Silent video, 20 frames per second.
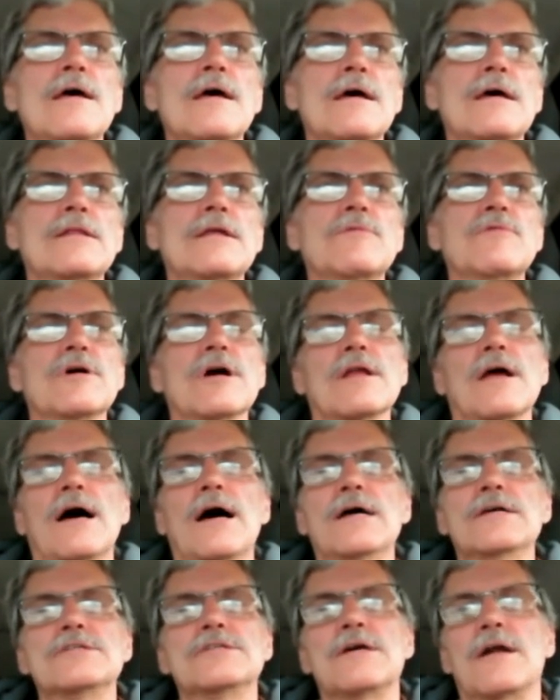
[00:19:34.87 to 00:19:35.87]
And they
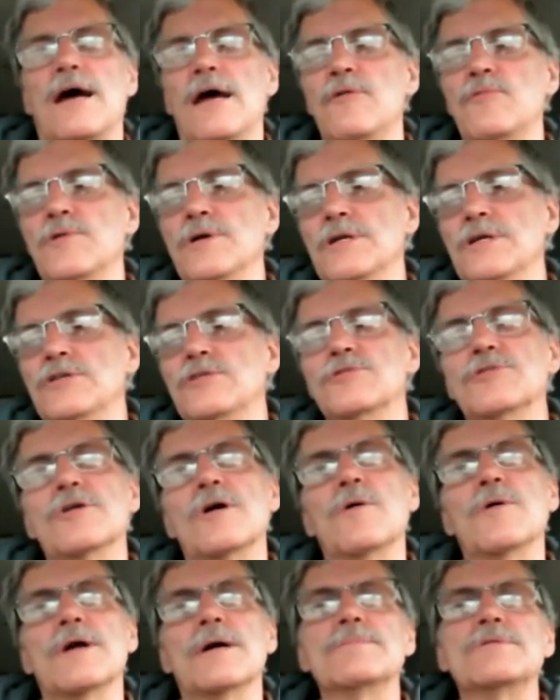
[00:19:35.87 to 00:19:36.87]
realize that I really do
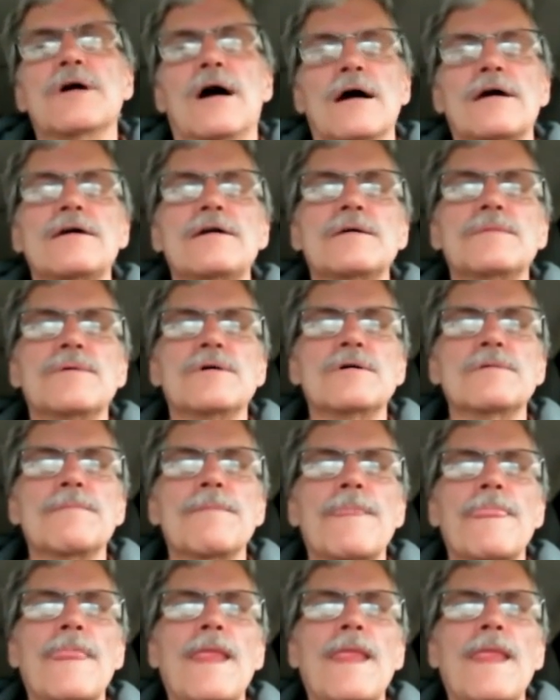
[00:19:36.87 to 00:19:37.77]
know what I'm talking about.